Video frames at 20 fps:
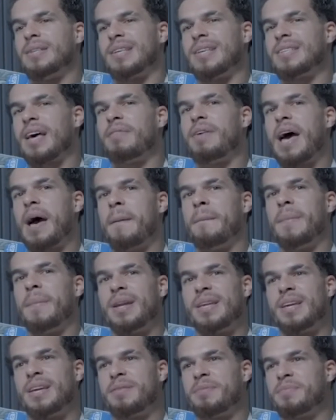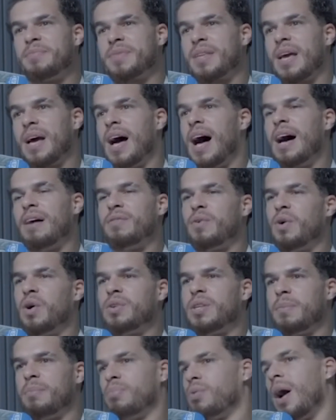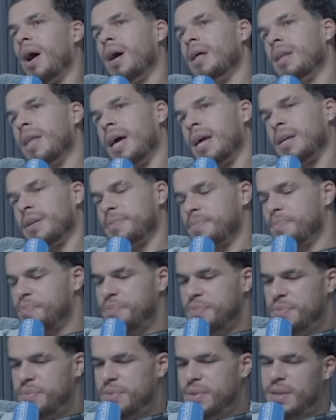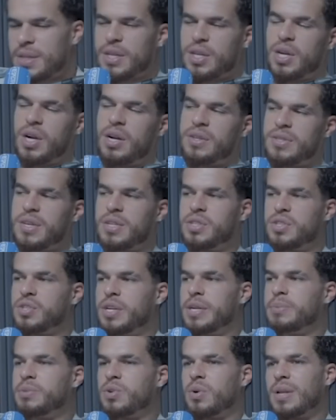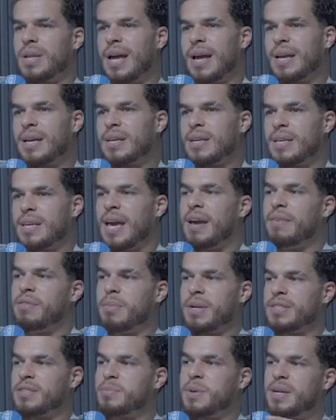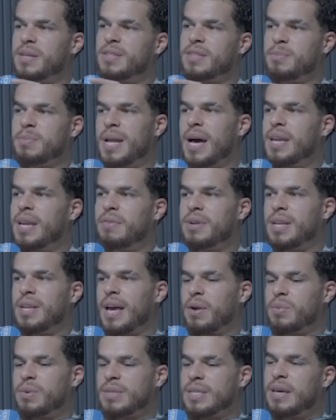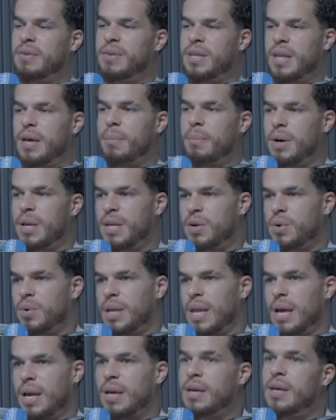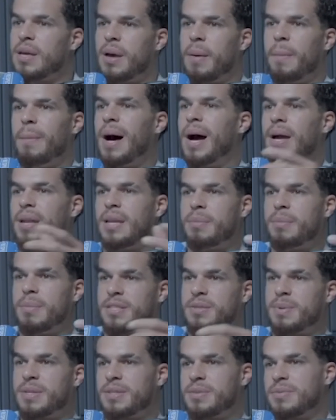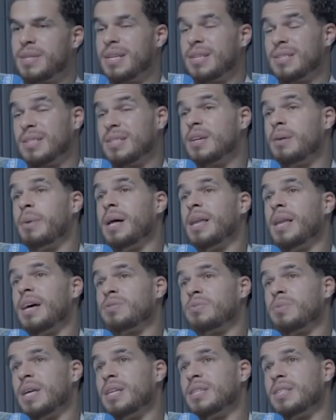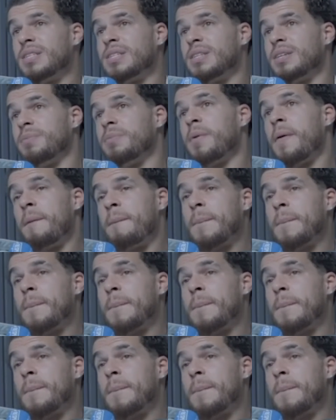Since I've had money, I've only brought like girls on trips or like gave them experiences, but I never like was giving them money or like buying them expensive things until my last relationship.